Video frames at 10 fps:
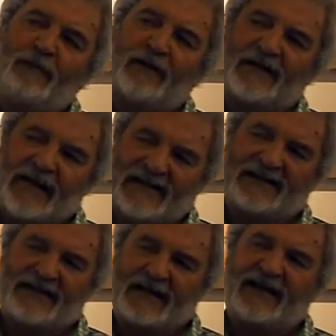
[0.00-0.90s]
But that
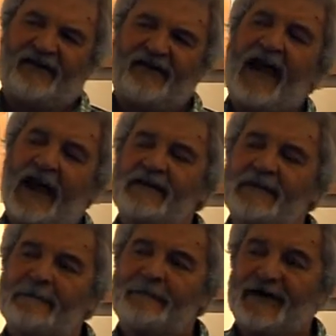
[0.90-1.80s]
is the
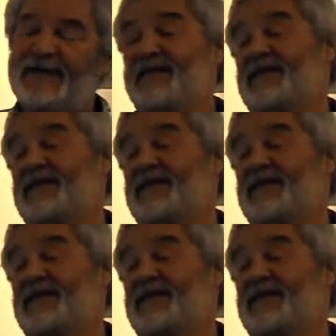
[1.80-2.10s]
effect. And it's the